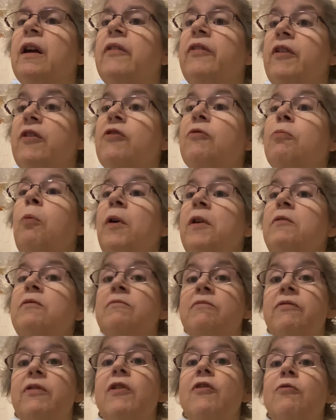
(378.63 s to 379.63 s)
This
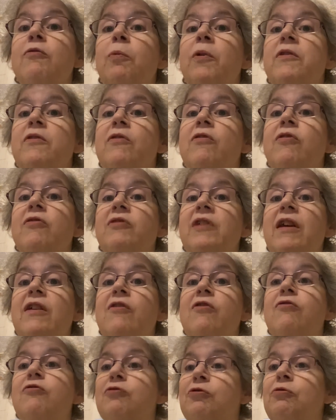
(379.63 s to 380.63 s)
one
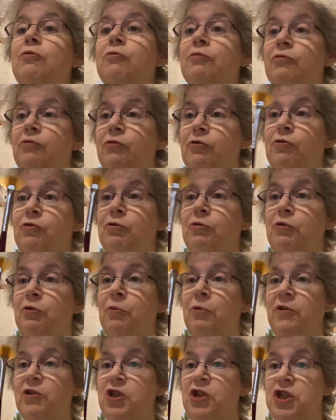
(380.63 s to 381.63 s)
stays true
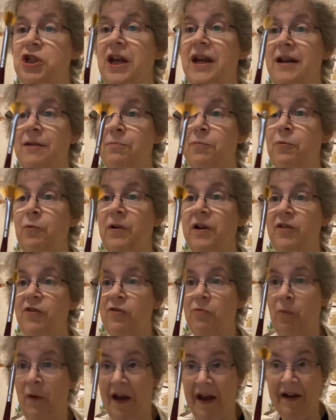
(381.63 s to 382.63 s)
to its shape when
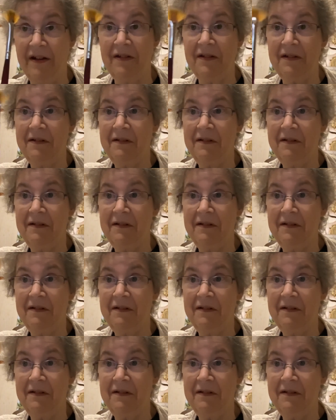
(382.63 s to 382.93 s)
it's wet.